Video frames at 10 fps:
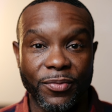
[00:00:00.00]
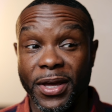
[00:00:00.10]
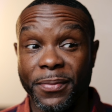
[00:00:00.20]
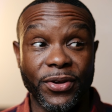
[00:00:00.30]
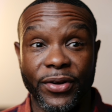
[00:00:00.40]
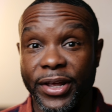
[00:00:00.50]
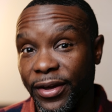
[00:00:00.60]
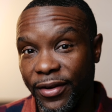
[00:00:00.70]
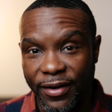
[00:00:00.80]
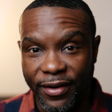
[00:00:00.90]
Maybe you're in the
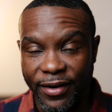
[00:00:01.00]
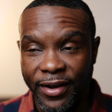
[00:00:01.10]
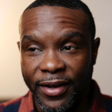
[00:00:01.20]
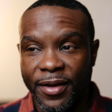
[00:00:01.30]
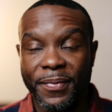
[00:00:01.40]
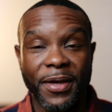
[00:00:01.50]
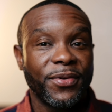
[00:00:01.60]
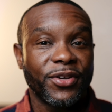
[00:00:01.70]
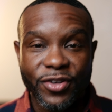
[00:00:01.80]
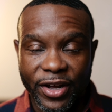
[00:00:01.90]
car, maybe
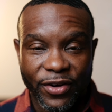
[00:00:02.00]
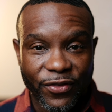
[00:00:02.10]
you're trying to